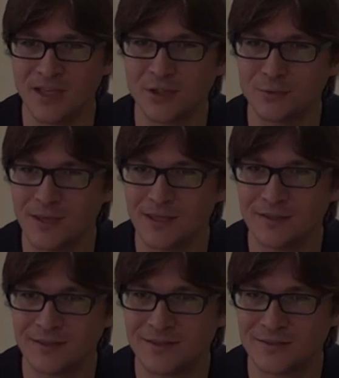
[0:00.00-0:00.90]

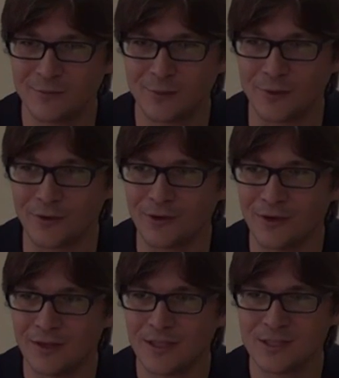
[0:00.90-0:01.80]
measurements for
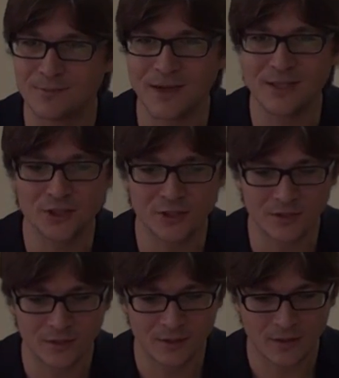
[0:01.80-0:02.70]

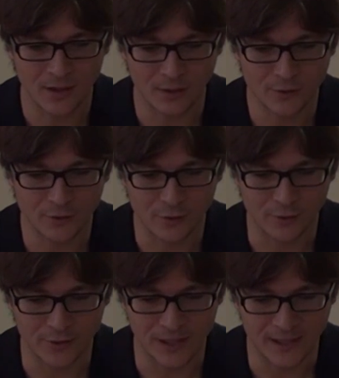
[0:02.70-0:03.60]
spatial
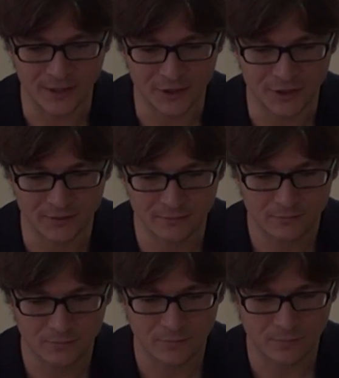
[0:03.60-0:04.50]
autocorrelation.
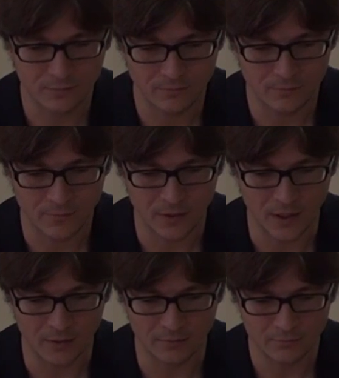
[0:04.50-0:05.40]

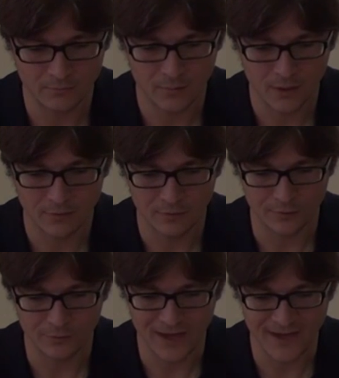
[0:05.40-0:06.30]
Yeah.
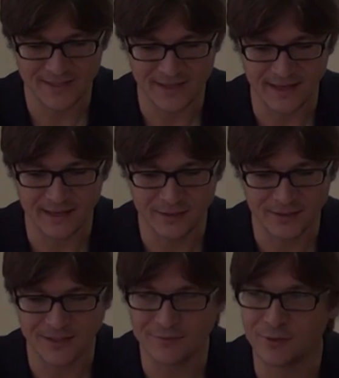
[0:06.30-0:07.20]
SA
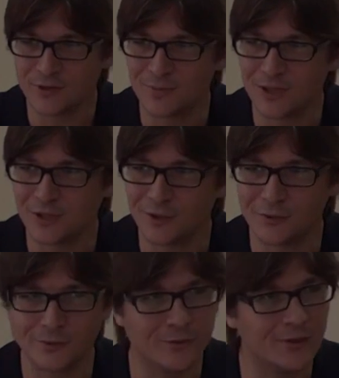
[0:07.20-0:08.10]
stands for spatial
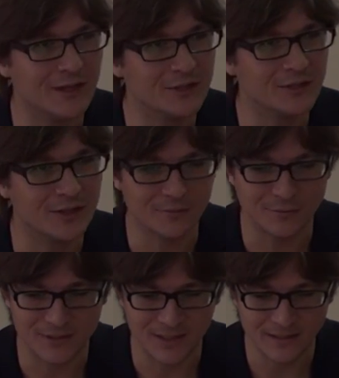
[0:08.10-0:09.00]
autocorrelation, I
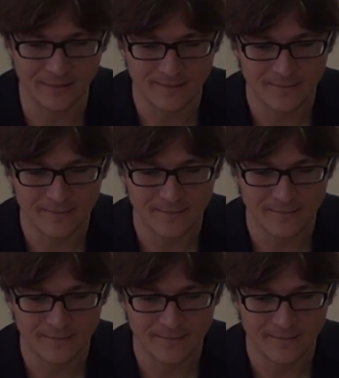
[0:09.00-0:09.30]
would say.